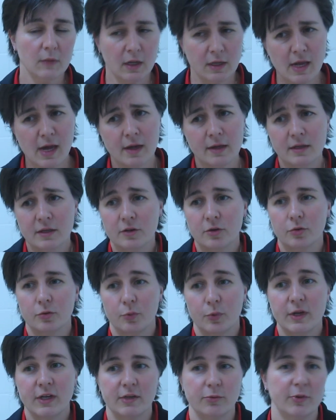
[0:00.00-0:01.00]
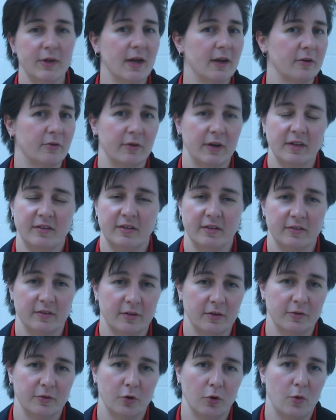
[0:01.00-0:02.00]
Yeah, you know, we, we had a great
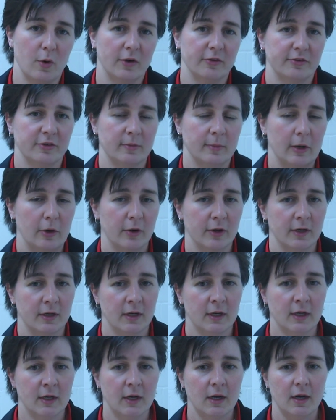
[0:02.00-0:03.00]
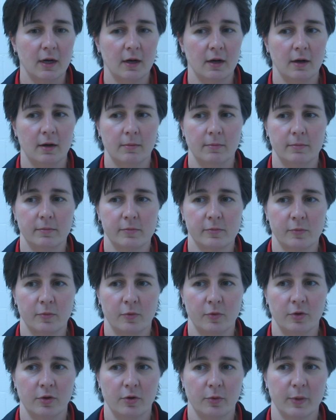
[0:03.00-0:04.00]
season. There's no question about it. Um,
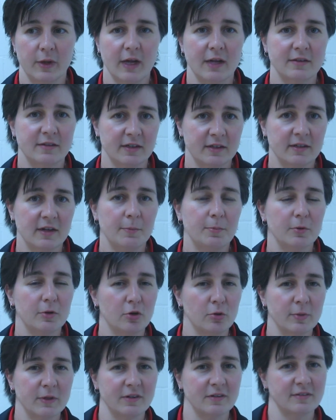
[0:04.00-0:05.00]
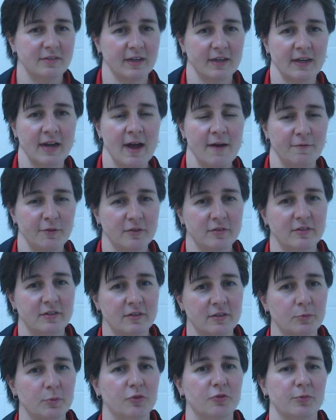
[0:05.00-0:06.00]
you know, we got dinged up a little bit the second half of the
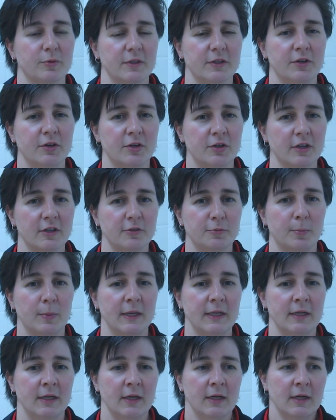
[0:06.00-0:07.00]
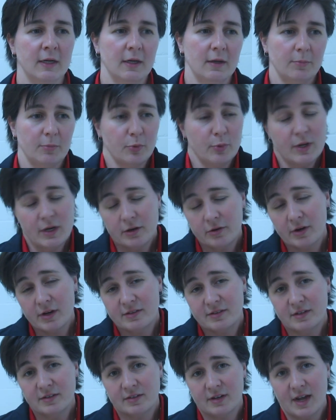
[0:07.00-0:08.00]
season, which really hurt us. But, but we had a
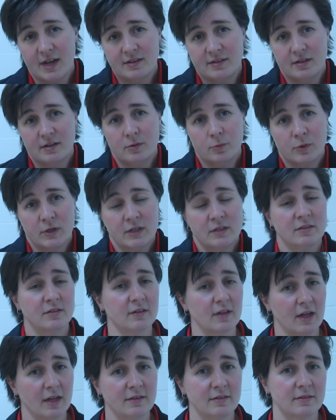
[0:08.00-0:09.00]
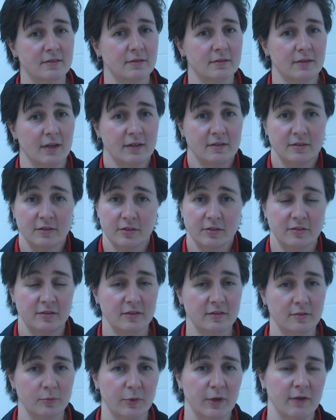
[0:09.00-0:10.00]
great season. 18 wins. That's that's a good
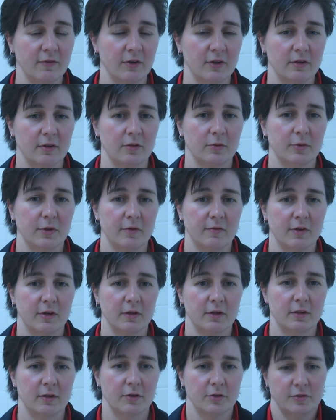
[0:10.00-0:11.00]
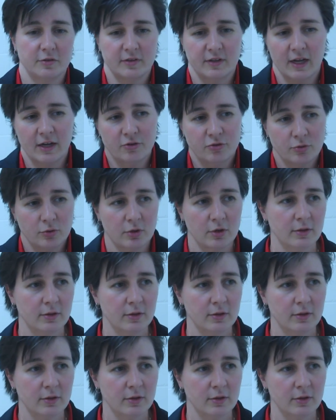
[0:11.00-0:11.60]
season. We have a we have a good schedule.